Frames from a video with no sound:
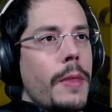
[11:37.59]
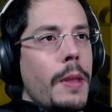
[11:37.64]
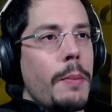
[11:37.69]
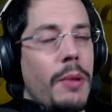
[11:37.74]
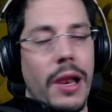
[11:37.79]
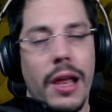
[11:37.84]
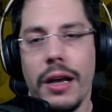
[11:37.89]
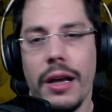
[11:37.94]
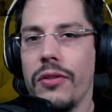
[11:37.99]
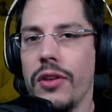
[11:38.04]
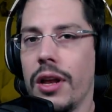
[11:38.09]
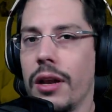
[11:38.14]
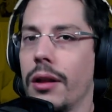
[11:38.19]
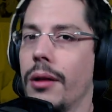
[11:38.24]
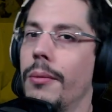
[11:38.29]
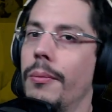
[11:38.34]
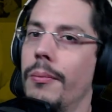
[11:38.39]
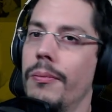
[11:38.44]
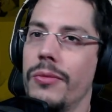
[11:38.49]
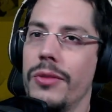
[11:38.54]
But like I said,
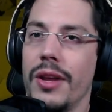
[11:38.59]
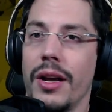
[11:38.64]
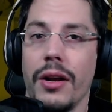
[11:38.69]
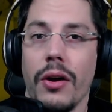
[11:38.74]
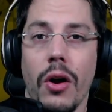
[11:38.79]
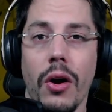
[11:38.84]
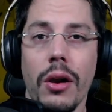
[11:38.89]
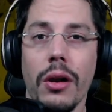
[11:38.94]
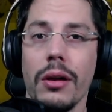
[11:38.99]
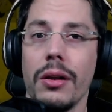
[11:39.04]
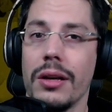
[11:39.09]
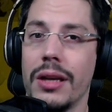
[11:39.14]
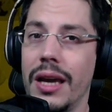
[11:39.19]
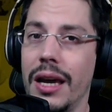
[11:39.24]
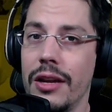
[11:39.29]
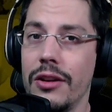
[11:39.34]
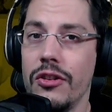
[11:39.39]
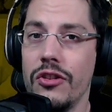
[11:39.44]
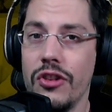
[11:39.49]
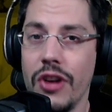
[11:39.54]
that all
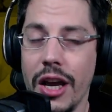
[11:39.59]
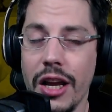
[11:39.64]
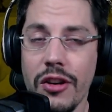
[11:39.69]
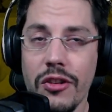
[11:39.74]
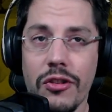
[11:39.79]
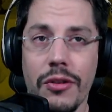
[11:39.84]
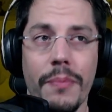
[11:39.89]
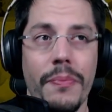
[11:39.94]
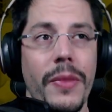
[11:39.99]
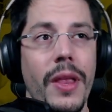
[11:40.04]
can change.